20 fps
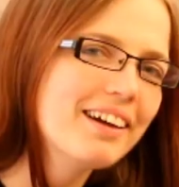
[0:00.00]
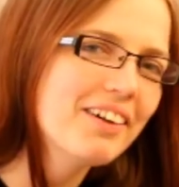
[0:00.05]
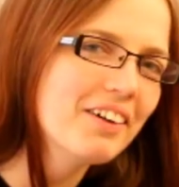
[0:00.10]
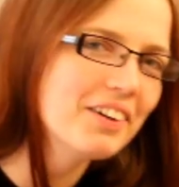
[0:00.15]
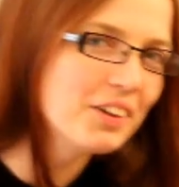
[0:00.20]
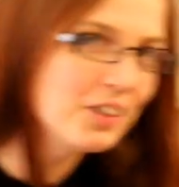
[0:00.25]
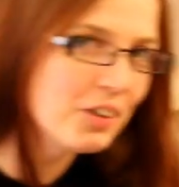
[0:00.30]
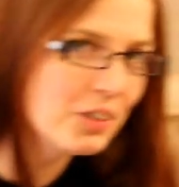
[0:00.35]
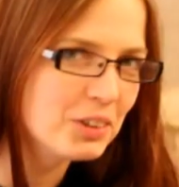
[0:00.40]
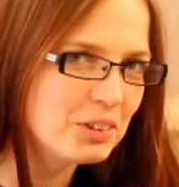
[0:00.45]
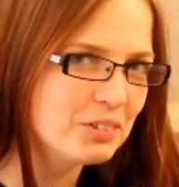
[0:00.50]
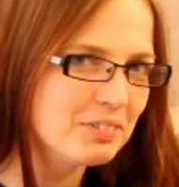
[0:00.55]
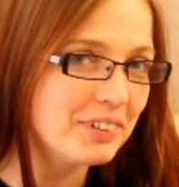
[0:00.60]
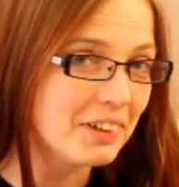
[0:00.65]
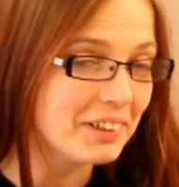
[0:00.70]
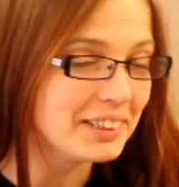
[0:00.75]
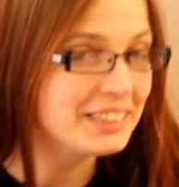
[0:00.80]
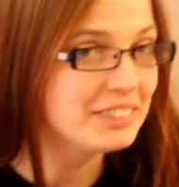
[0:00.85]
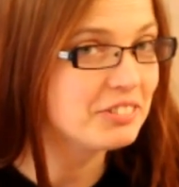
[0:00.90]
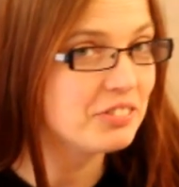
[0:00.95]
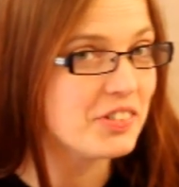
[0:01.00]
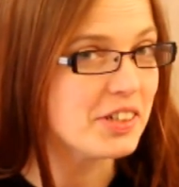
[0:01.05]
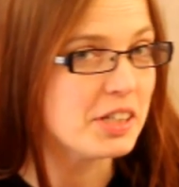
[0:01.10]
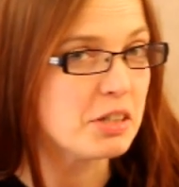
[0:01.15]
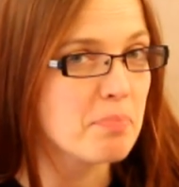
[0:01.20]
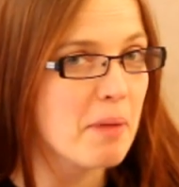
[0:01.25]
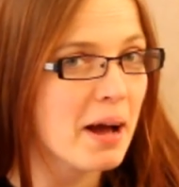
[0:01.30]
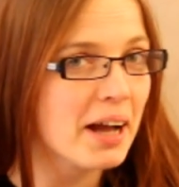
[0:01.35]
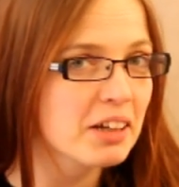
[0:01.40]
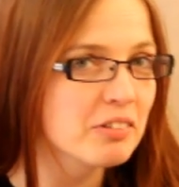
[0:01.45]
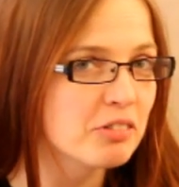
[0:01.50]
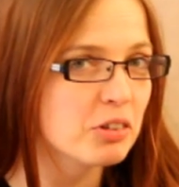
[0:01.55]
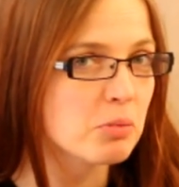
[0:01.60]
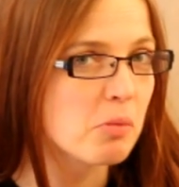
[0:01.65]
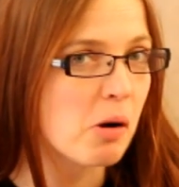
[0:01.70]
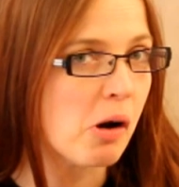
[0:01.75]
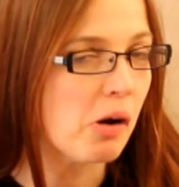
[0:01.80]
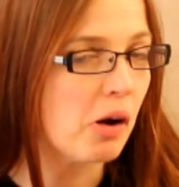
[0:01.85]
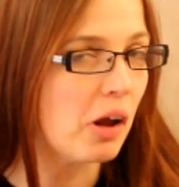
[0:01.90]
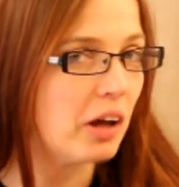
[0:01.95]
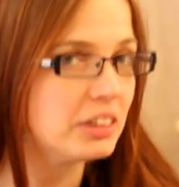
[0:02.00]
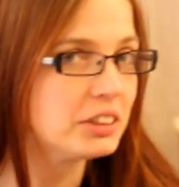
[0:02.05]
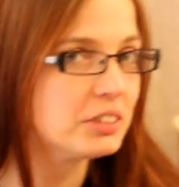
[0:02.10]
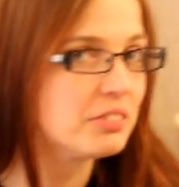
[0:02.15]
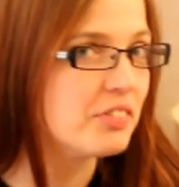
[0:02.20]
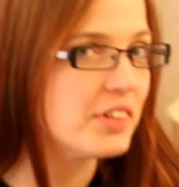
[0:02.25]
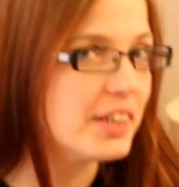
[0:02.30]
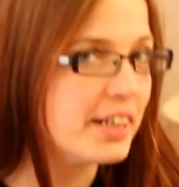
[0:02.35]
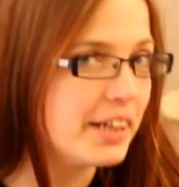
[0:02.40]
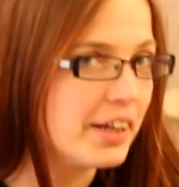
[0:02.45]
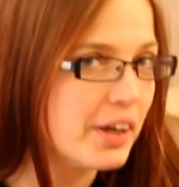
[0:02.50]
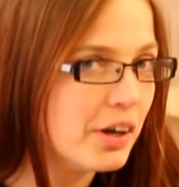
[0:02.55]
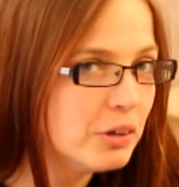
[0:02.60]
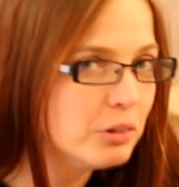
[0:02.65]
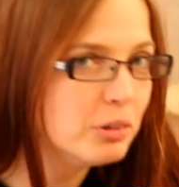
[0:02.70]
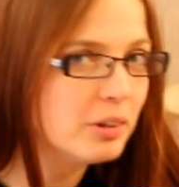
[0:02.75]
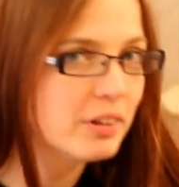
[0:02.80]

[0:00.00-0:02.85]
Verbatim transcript: got a lot of nice feedback from our last video,